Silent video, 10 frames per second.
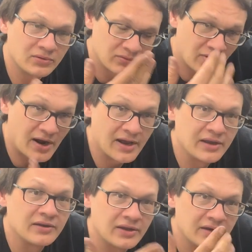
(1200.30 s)

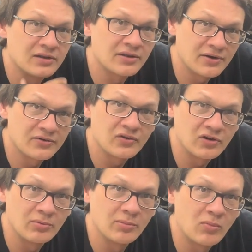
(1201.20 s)
grind and clearance a
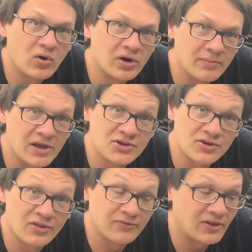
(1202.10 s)
little bit more to make
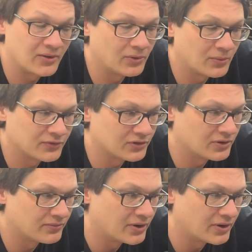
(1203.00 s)
sure the flywheel wasn't going to